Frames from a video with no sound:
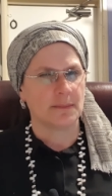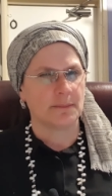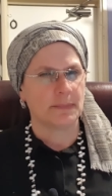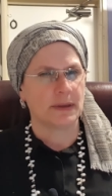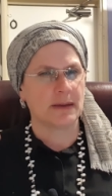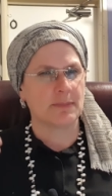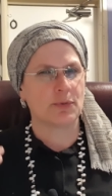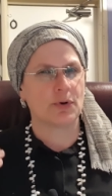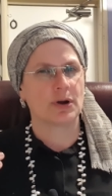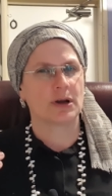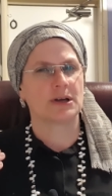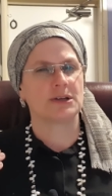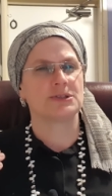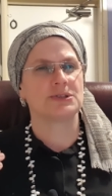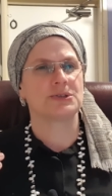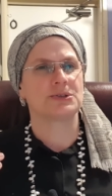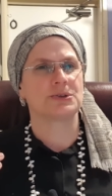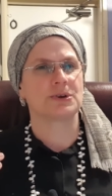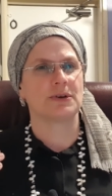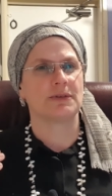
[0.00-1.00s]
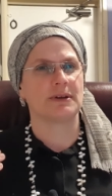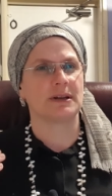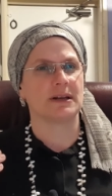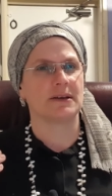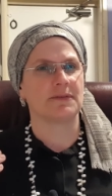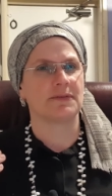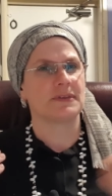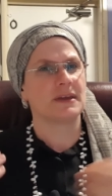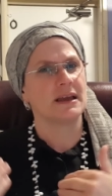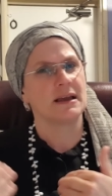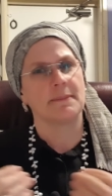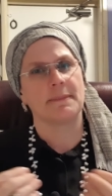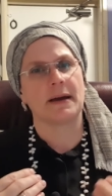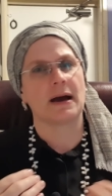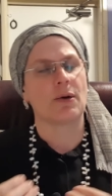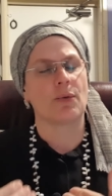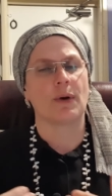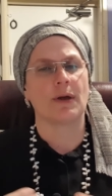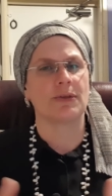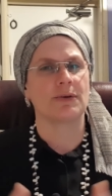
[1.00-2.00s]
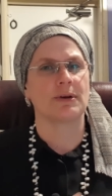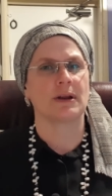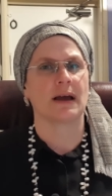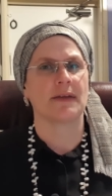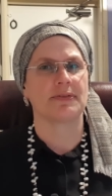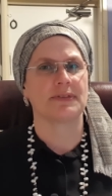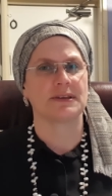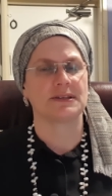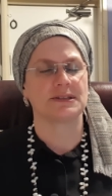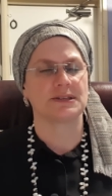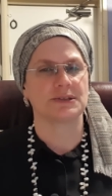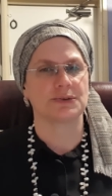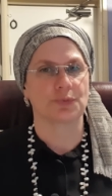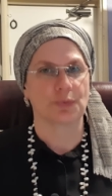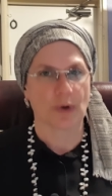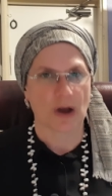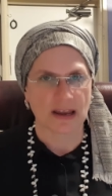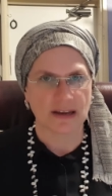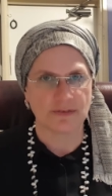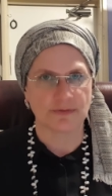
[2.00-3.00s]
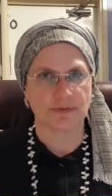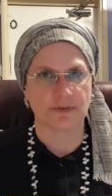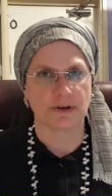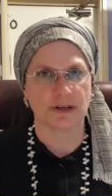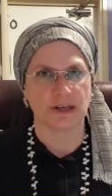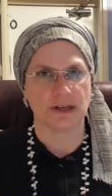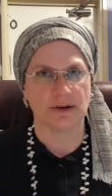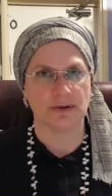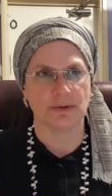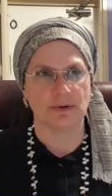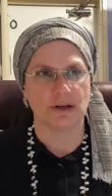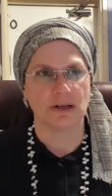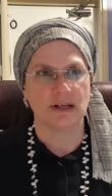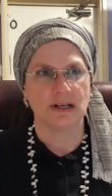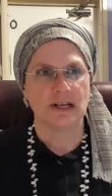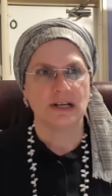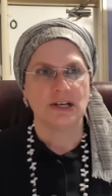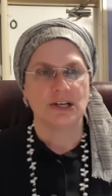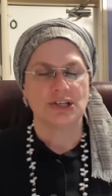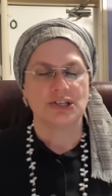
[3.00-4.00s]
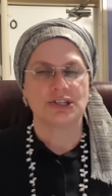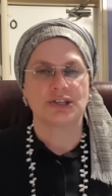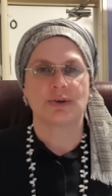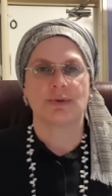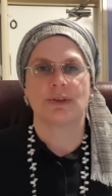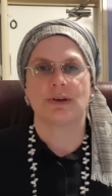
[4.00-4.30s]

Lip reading: be more conservative, think about whether or not this is right for you. So